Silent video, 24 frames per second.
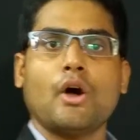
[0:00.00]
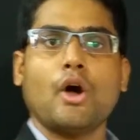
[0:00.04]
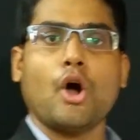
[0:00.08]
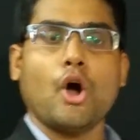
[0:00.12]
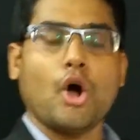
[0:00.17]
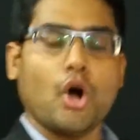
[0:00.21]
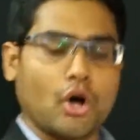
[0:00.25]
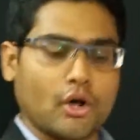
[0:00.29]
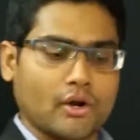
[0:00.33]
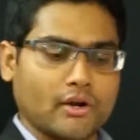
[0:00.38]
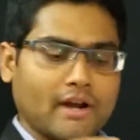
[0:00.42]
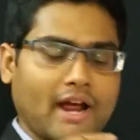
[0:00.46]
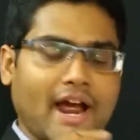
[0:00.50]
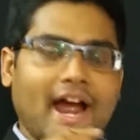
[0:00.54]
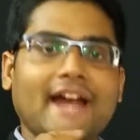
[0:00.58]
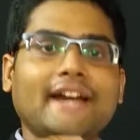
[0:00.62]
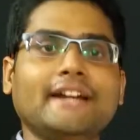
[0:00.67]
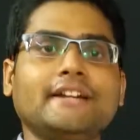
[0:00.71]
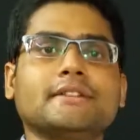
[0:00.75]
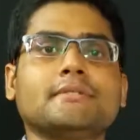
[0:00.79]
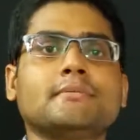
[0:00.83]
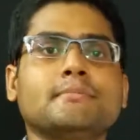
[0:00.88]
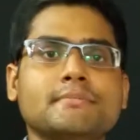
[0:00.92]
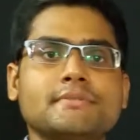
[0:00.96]
or
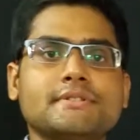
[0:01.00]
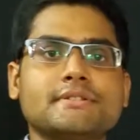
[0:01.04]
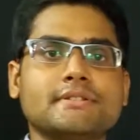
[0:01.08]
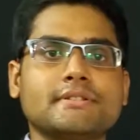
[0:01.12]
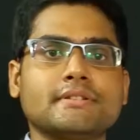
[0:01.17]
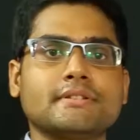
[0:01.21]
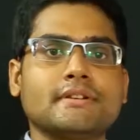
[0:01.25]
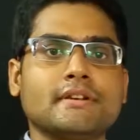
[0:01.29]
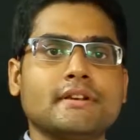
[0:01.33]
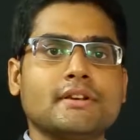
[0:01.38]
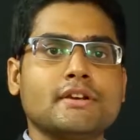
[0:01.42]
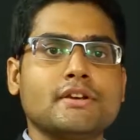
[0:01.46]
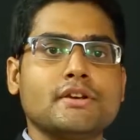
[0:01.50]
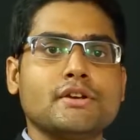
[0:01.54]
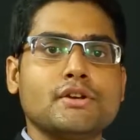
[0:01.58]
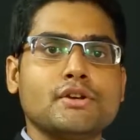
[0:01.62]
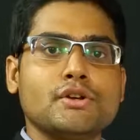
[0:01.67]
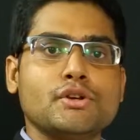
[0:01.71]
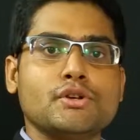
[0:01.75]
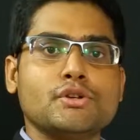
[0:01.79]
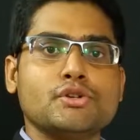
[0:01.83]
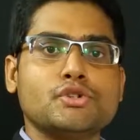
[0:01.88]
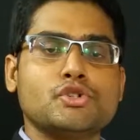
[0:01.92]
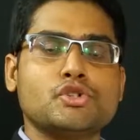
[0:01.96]
items
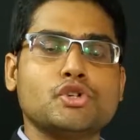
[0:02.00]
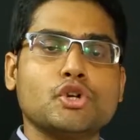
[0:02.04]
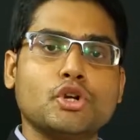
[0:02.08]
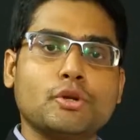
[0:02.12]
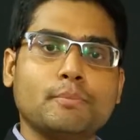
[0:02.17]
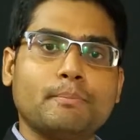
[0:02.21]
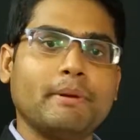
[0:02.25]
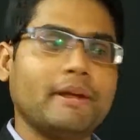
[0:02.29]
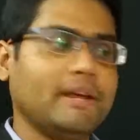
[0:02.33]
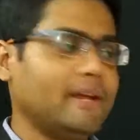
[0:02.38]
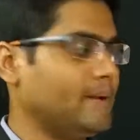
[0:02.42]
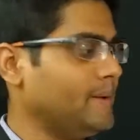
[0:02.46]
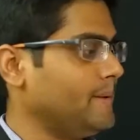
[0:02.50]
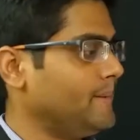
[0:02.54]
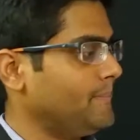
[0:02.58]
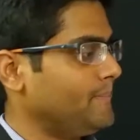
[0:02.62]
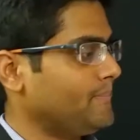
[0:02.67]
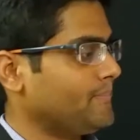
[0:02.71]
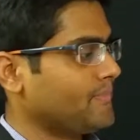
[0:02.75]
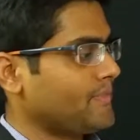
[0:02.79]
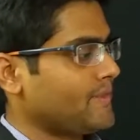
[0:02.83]
should be